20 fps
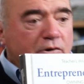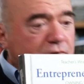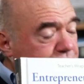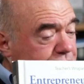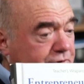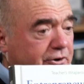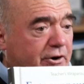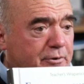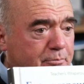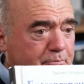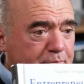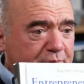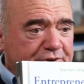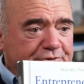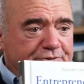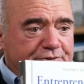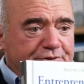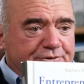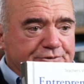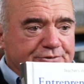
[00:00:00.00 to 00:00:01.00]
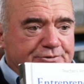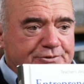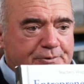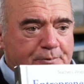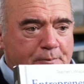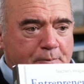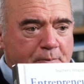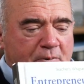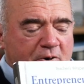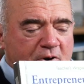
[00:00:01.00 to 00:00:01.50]
to start a business
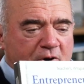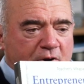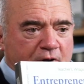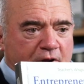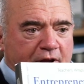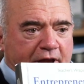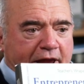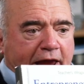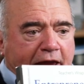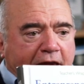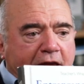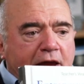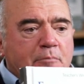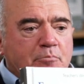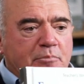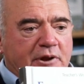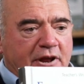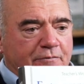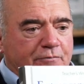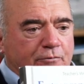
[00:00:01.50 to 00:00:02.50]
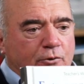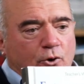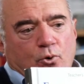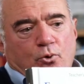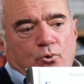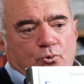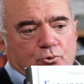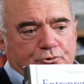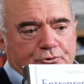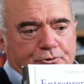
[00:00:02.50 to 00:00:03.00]
aimed at
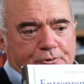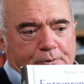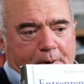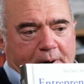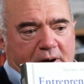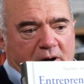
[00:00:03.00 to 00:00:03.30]
those